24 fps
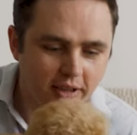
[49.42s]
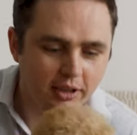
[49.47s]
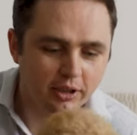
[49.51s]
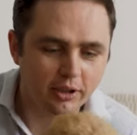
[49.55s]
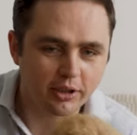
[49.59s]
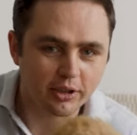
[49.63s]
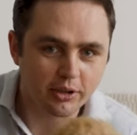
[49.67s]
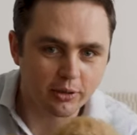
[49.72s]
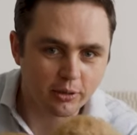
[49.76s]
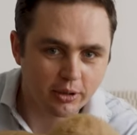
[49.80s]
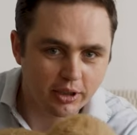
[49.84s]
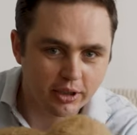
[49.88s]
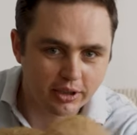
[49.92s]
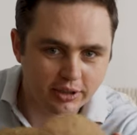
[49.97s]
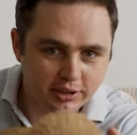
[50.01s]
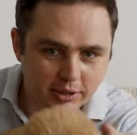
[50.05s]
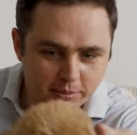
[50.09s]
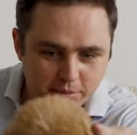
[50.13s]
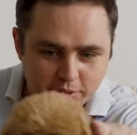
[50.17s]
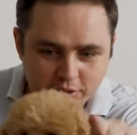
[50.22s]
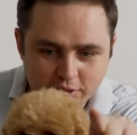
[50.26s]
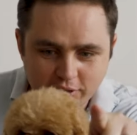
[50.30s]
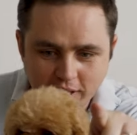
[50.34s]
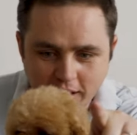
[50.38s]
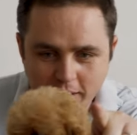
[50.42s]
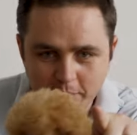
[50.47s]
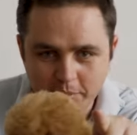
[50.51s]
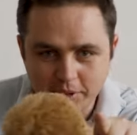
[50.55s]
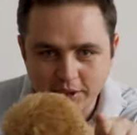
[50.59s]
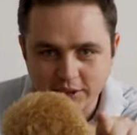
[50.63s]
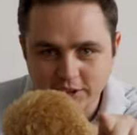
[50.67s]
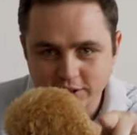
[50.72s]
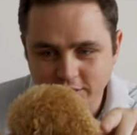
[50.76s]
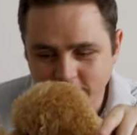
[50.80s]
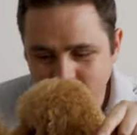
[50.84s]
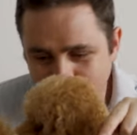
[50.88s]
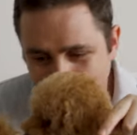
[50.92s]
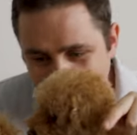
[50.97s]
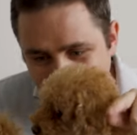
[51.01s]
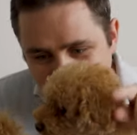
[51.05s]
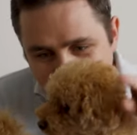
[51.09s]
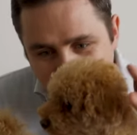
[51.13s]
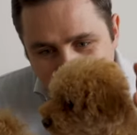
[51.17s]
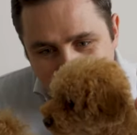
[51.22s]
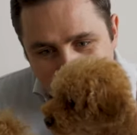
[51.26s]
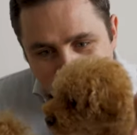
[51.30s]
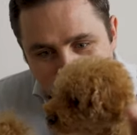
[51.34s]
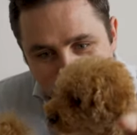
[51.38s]
Look at all your subscribers.
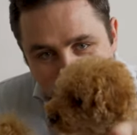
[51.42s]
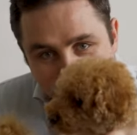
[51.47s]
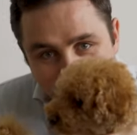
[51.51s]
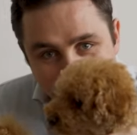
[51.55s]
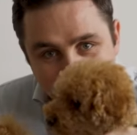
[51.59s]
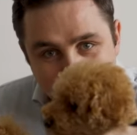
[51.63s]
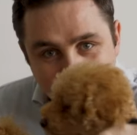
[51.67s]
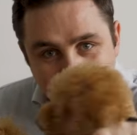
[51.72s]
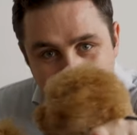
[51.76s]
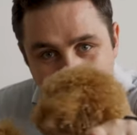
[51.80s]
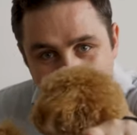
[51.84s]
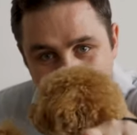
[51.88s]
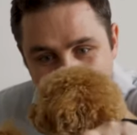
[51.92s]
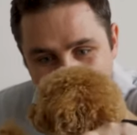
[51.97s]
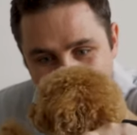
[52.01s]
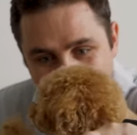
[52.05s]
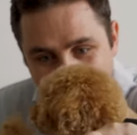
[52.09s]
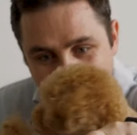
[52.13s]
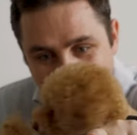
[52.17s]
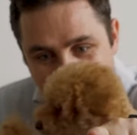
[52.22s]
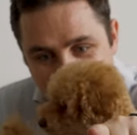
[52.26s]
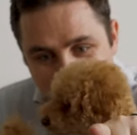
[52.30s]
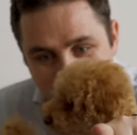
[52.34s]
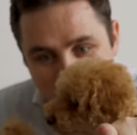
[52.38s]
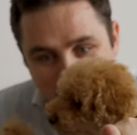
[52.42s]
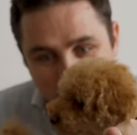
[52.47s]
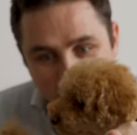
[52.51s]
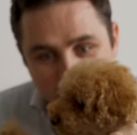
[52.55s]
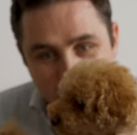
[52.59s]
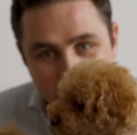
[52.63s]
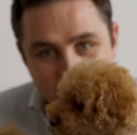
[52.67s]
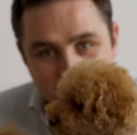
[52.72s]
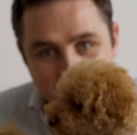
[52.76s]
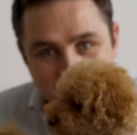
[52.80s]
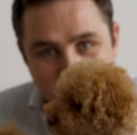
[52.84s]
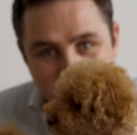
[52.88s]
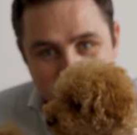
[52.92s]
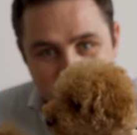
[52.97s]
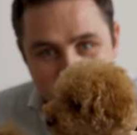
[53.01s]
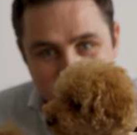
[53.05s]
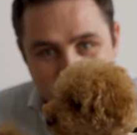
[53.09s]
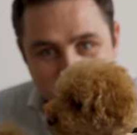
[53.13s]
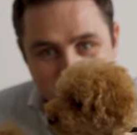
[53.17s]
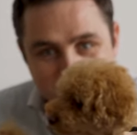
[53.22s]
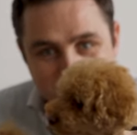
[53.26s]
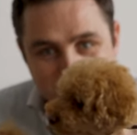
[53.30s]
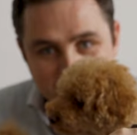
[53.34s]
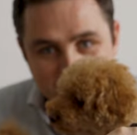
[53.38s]
Look there, all your
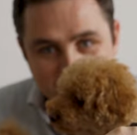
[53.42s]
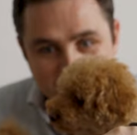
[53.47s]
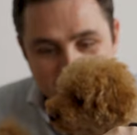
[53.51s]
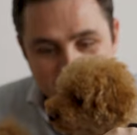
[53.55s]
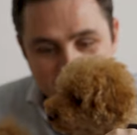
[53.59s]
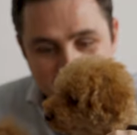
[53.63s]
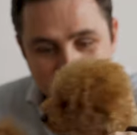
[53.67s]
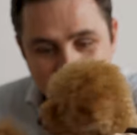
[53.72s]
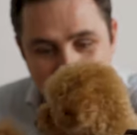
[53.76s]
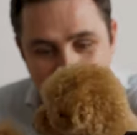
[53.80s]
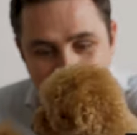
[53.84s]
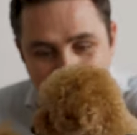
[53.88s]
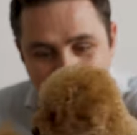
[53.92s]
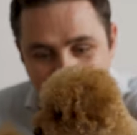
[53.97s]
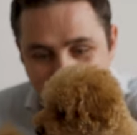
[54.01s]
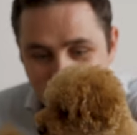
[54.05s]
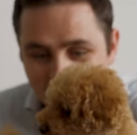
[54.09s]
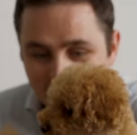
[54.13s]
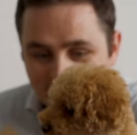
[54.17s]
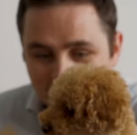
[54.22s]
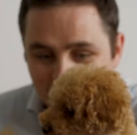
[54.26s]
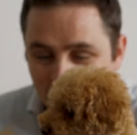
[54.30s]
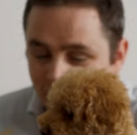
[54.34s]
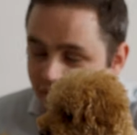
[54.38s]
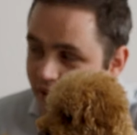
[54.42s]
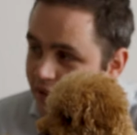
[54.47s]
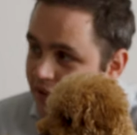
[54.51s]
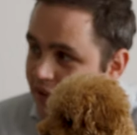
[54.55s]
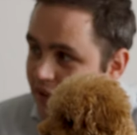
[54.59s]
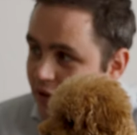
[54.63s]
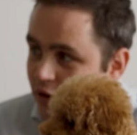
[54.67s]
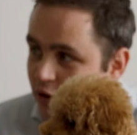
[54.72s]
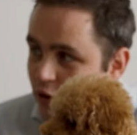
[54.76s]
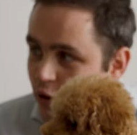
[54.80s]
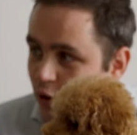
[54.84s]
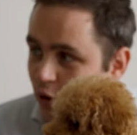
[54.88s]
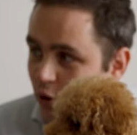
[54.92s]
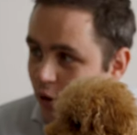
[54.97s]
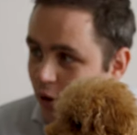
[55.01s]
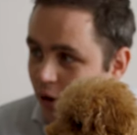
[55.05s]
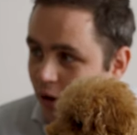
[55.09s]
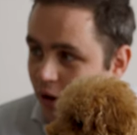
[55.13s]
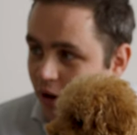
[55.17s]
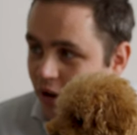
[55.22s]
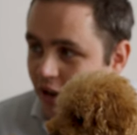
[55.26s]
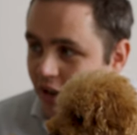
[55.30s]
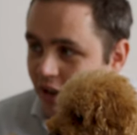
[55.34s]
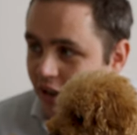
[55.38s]
subscribers. That's the
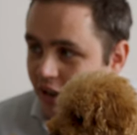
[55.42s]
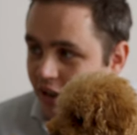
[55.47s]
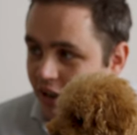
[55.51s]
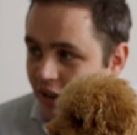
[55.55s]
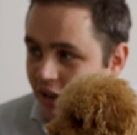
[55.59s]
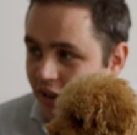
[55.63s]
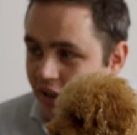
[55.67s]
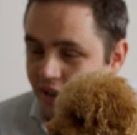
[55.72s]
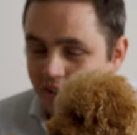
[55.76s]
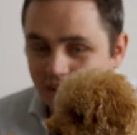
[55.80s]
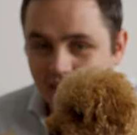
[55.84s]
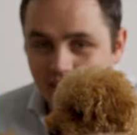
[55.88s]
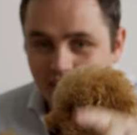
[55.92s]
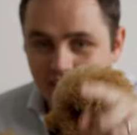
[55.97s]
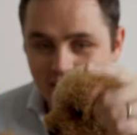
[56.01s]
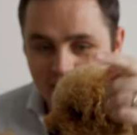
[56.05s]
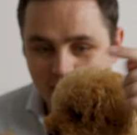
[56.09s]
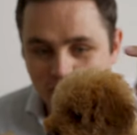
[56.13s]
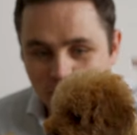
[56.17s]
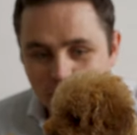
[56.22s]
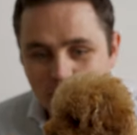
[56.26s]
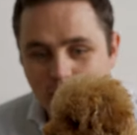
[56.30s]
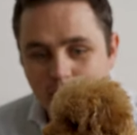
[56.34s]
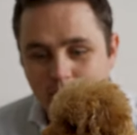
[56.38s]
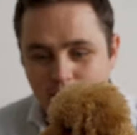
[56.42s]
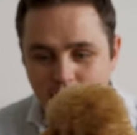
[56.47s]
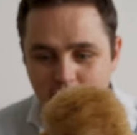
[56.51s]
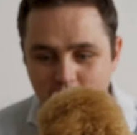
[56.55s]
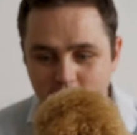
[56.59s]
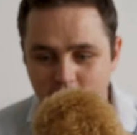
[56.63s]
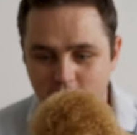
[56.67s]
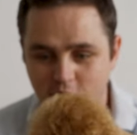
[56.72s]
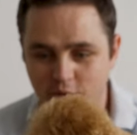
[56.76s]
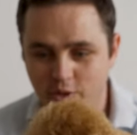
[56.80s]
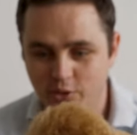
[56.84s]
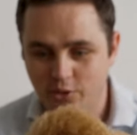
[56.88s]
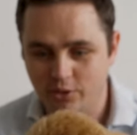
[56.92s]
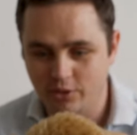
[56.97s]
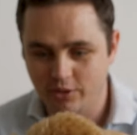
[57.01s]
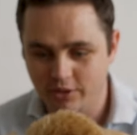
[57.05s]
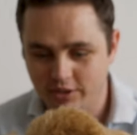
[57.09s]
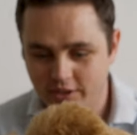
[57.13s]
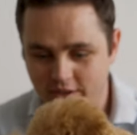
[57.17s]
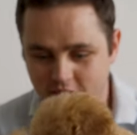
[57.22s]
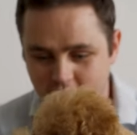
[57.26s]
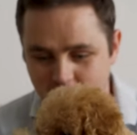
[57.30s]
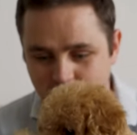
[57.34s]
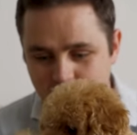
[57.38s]
door. They're not coming through the
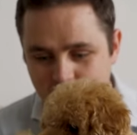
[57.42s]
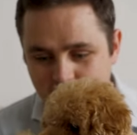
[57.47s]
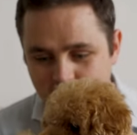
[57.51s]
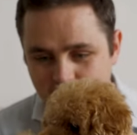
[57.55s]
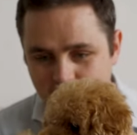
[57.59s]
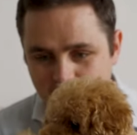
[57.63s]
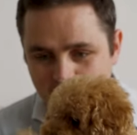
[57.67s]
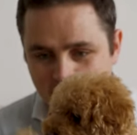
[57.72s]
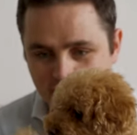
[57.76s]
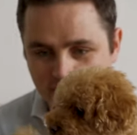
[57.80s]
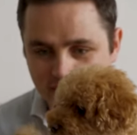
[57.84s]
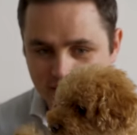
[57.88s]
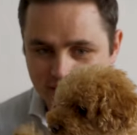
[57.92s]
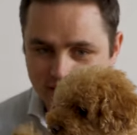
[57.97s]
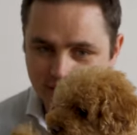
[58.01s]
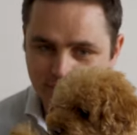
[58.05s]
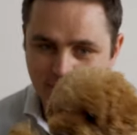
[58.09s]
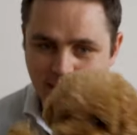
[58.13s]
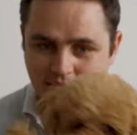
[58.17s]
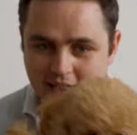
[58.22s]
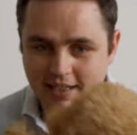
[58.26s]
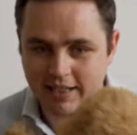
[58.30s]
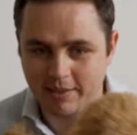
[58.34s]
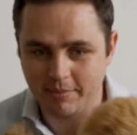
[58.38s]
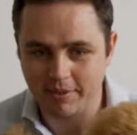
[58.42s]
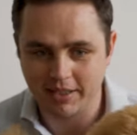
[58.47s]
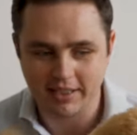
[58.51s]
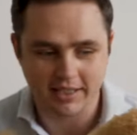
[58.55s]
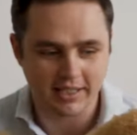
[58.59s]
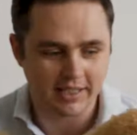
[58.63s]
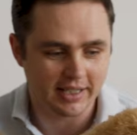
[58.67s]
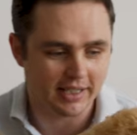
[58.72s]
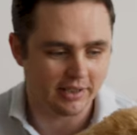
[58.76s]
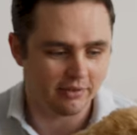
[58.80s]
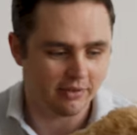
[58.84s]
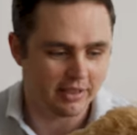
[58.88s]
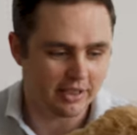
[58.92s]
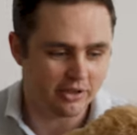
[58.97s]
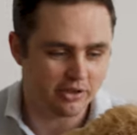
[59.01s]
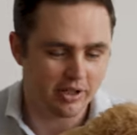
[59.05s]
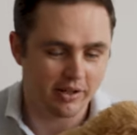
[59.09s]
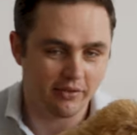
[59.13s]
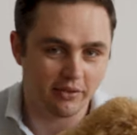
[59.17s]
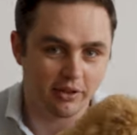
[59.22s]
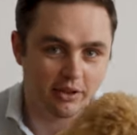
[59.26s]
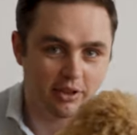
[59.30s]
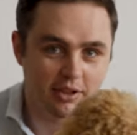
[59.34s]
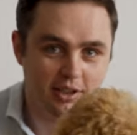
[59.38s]
door. You know, there's a pandemic, they can't really
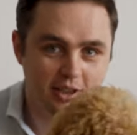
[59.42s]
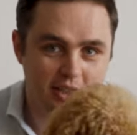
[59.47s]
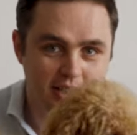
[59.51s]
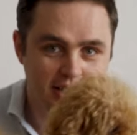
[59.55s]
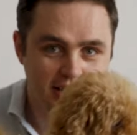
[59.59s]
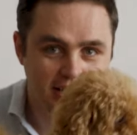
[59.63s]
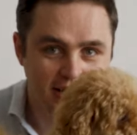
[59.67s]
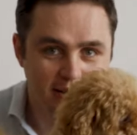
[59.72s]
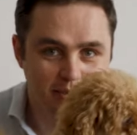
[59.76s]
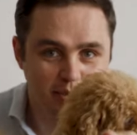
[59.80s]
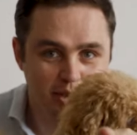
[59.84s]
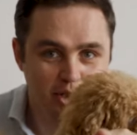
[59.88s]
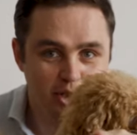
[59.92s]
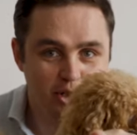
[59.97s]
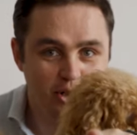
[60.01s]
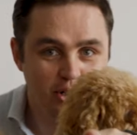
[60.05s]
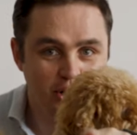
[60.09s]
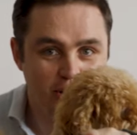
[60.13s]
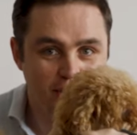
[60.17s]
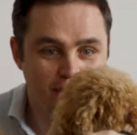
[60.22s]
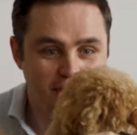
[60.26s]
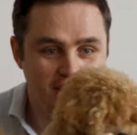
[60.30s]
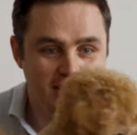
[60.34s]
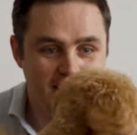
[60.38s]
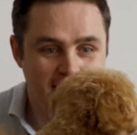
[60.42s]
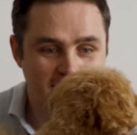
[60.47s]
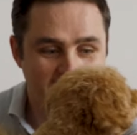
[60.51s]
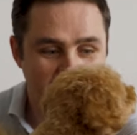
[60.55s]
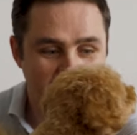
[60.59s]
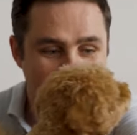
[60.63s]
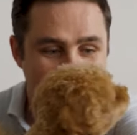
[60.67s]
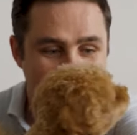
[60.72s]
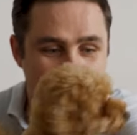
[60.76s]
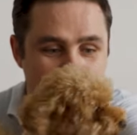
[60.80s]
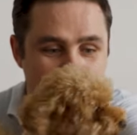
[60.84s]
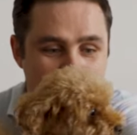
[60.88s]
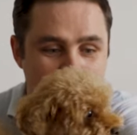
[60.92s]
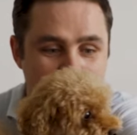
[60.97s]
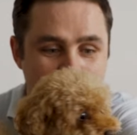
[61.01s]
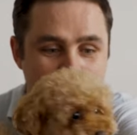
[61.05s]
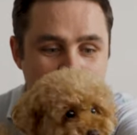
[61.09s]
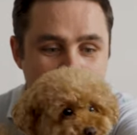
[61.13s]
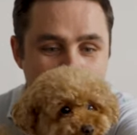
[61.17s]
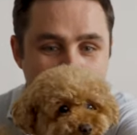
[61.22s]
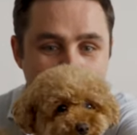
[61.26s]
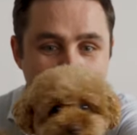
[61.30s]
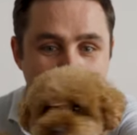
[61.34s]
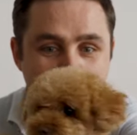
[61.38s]
travel. But look over there.
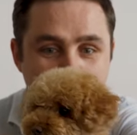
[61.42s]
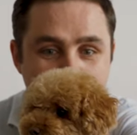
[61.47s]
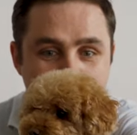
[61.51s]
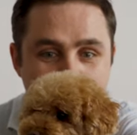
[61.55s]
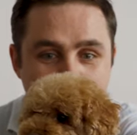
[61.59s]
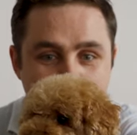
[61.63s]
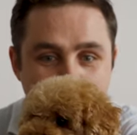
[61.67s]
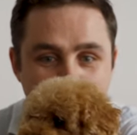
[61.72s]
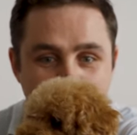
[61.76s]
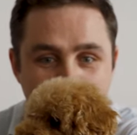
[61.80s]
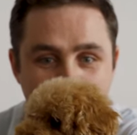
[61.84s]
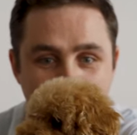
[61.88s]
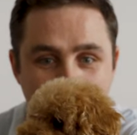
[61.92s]
Oh.